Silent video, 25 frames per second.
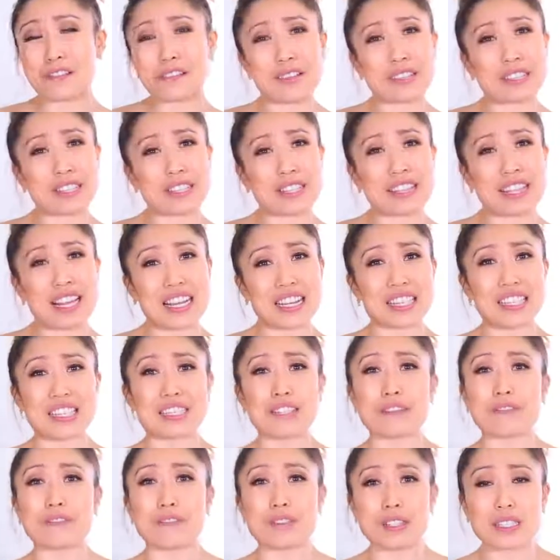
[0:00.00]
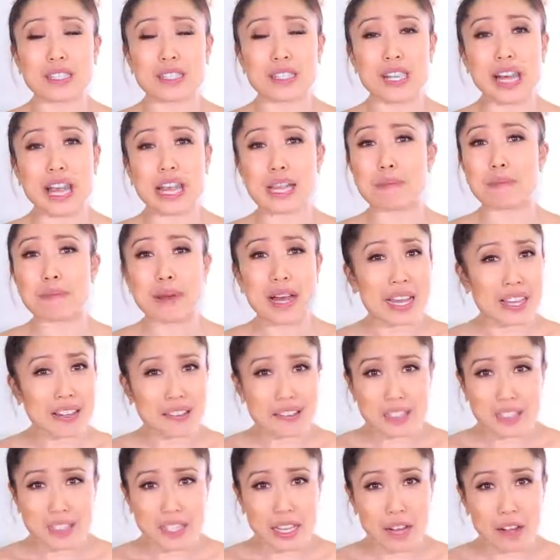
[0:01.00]
your first collection, your first line by
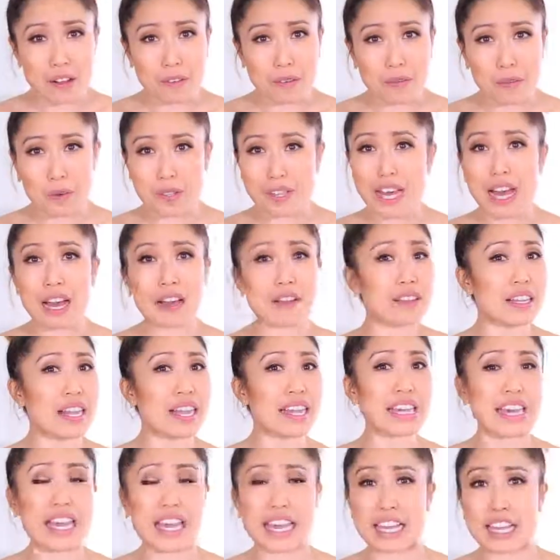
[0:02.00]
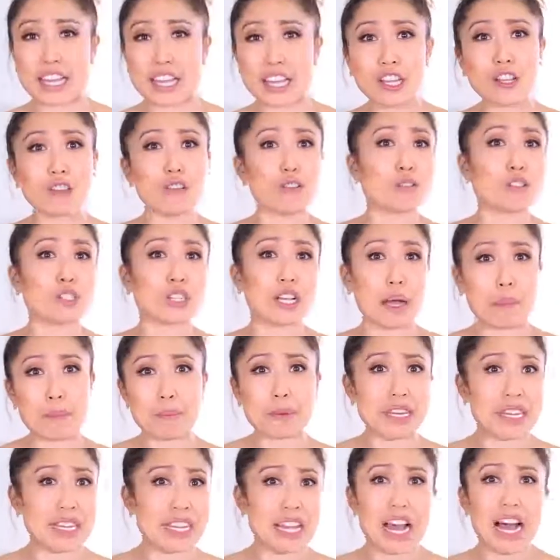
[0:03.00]
yourself without like a huge
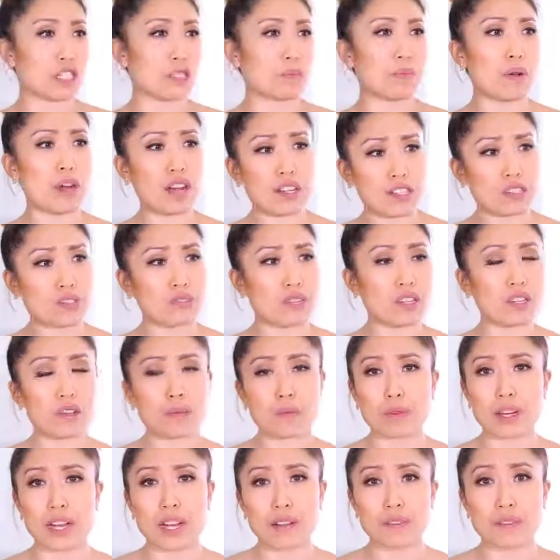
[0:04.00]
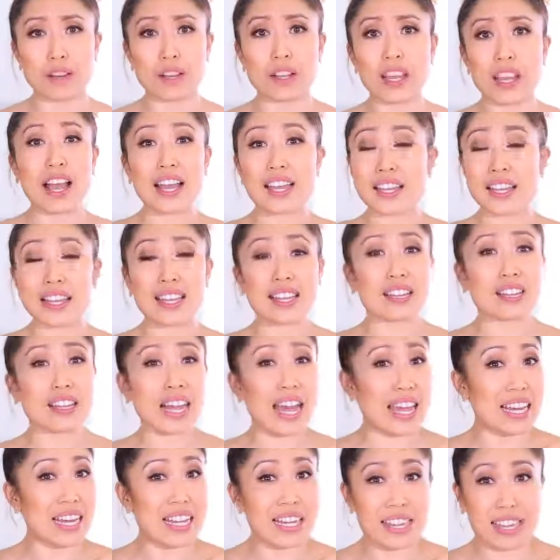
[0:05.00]
company sponsoring you or whatever, I think
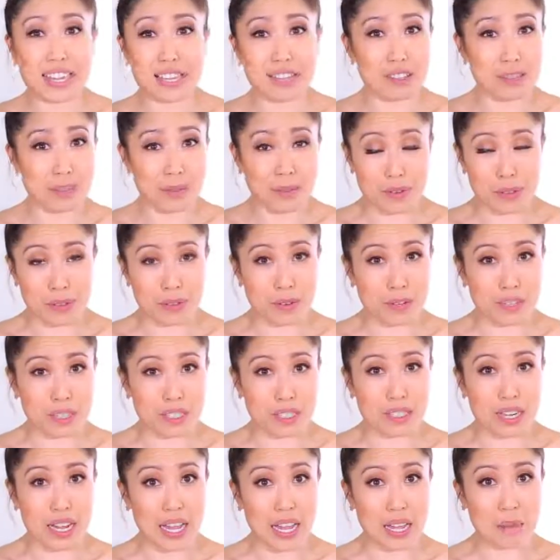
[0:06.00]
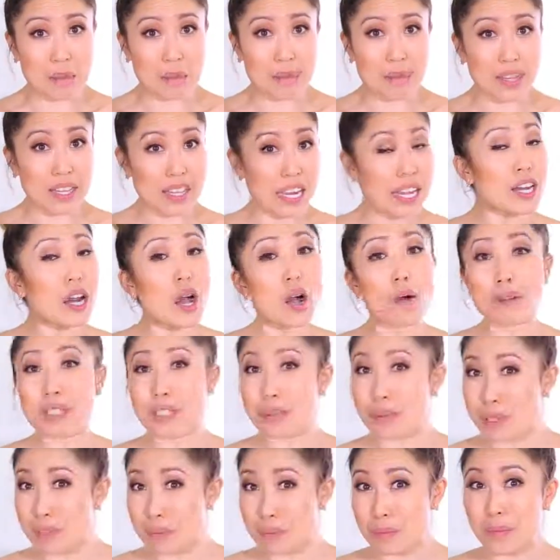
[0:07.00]
anything you do for the first time can
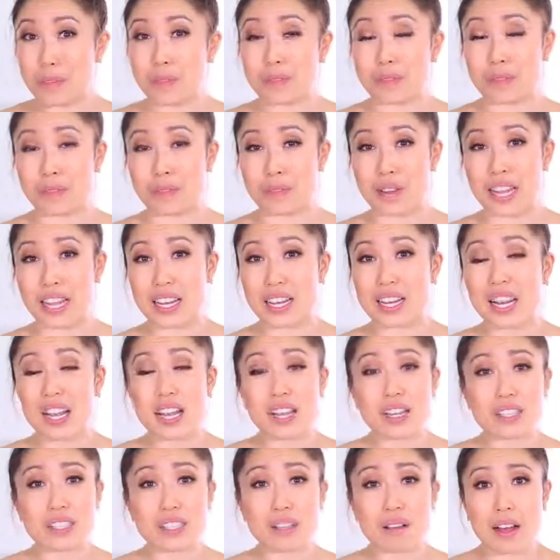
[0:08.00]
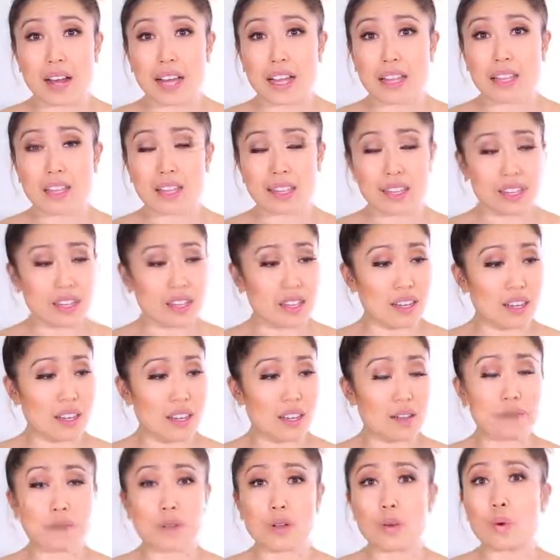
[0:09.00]
always be improved, right? So I think
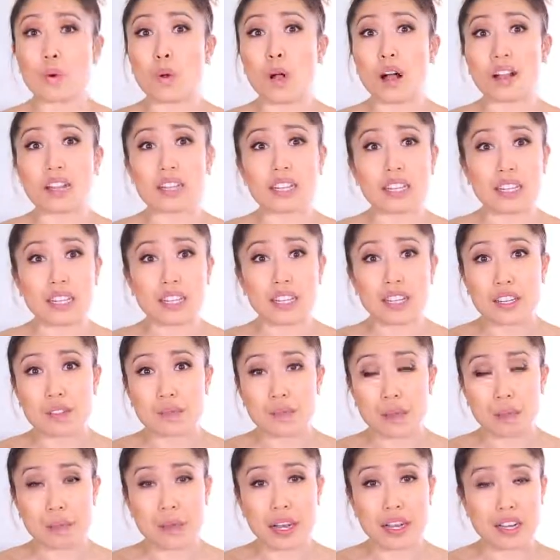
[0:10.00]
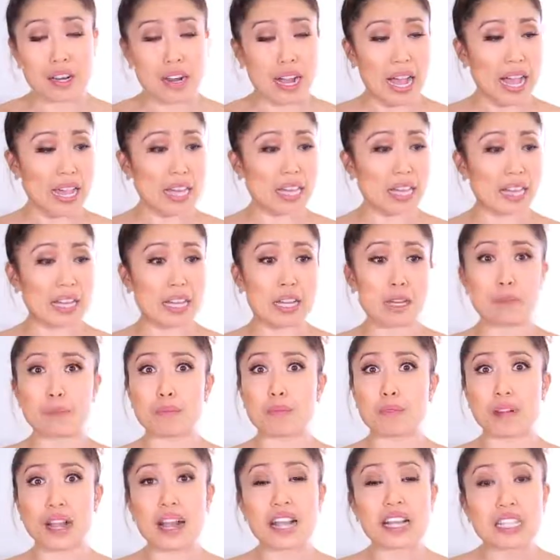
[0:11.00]
um, quality could have been better. I think
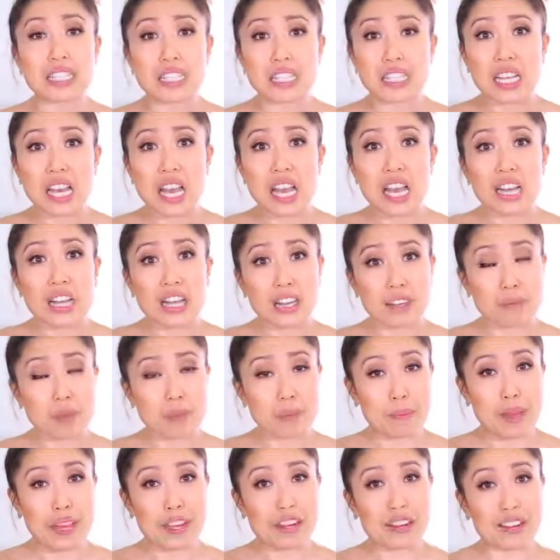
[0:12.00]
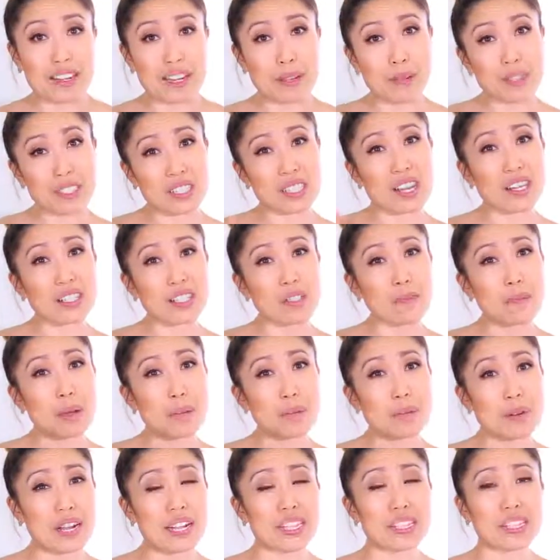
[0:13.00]
price could have been better. And I wanna talk to you
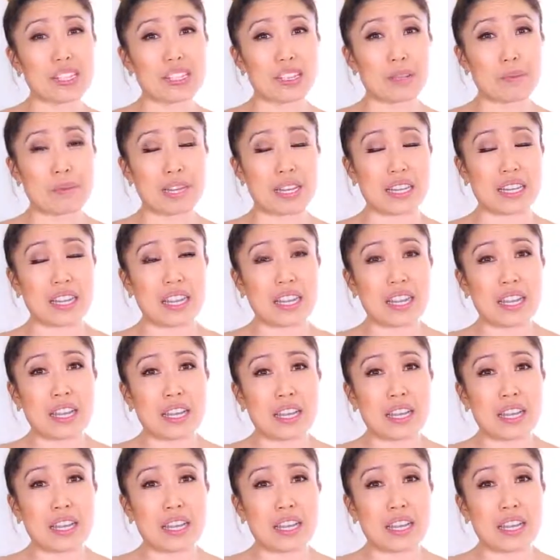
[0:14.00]
about price a little bit